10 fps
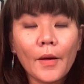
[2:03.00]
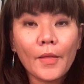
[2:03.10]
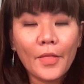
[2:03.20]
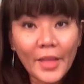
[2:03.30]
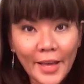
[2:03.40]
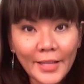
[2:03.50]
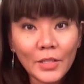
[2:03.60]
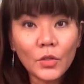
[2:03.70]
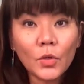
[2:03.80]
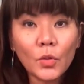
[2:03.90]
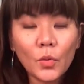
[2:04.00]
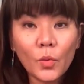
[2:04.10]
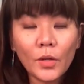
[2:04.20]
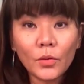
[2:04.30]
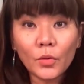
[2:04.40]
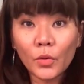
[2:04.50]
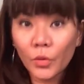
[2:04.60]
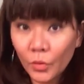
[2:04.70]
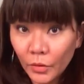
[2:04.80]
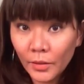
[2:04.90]
then you will
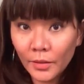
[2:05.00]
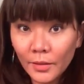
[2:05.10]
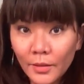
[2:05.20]
choose